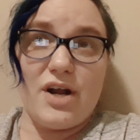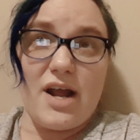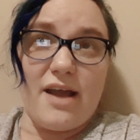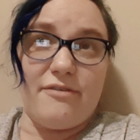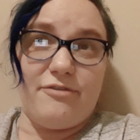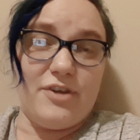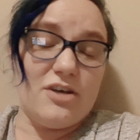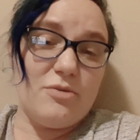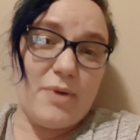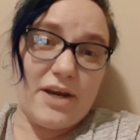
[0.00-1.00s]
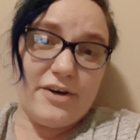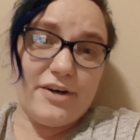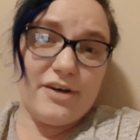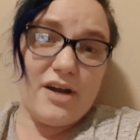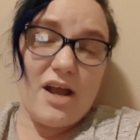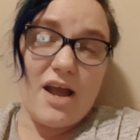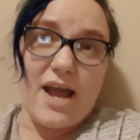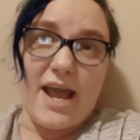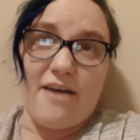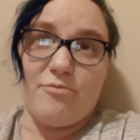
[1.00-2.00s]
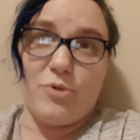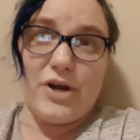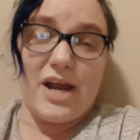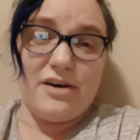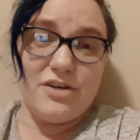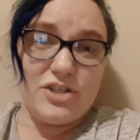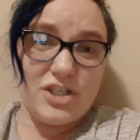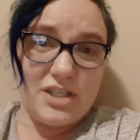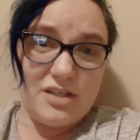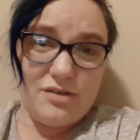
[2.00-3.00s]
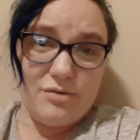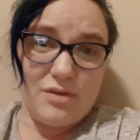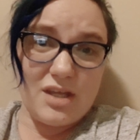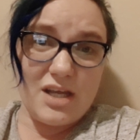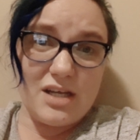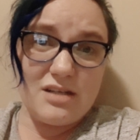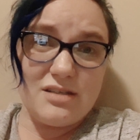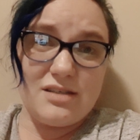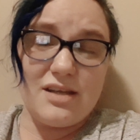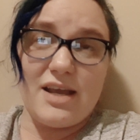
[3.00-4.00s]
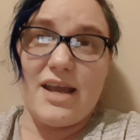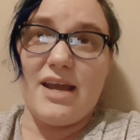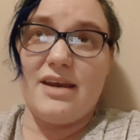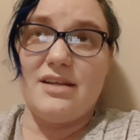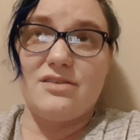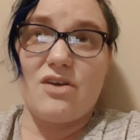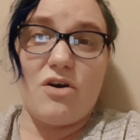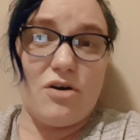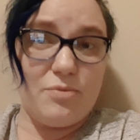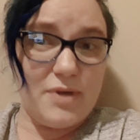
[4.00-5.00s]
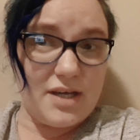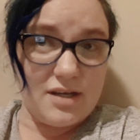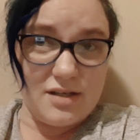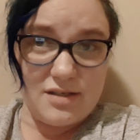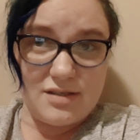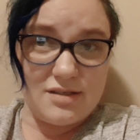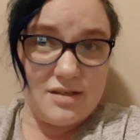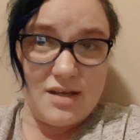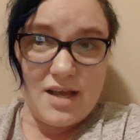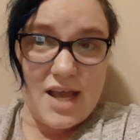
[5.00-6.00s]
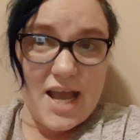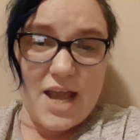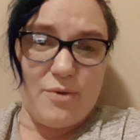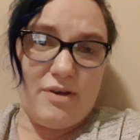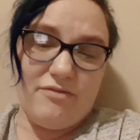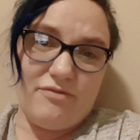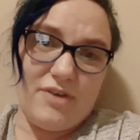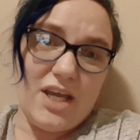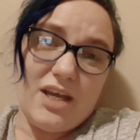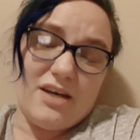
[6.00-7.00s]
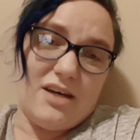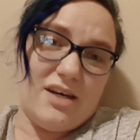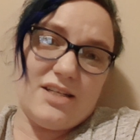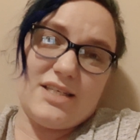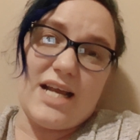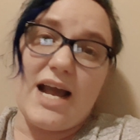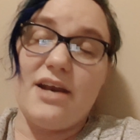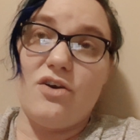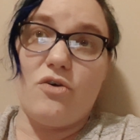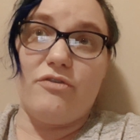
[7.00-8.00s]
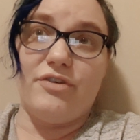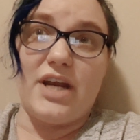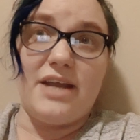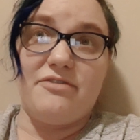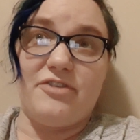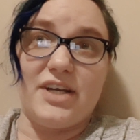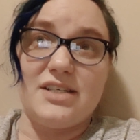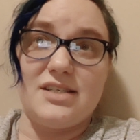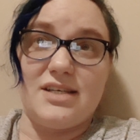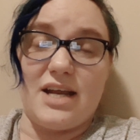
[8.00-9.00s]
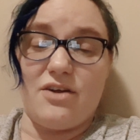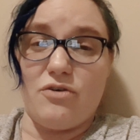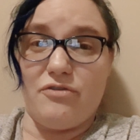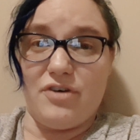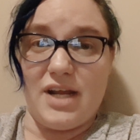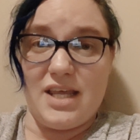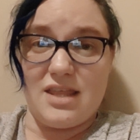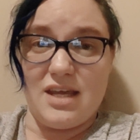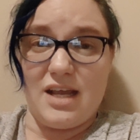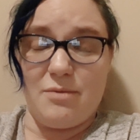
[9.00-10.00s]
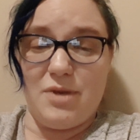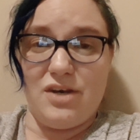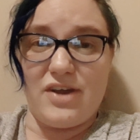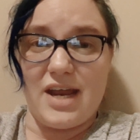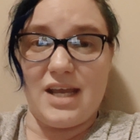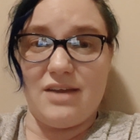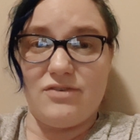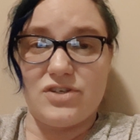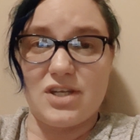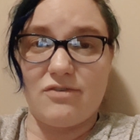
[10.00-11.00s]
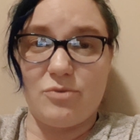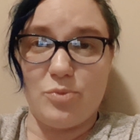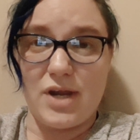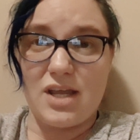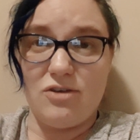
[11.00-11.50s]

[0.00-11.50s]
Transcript: I feel better. I have more energy to do things, and it's all because I went vegan. And it's not an overnight fix. It's not an overnight thing. I mean, you got to give yourself a break.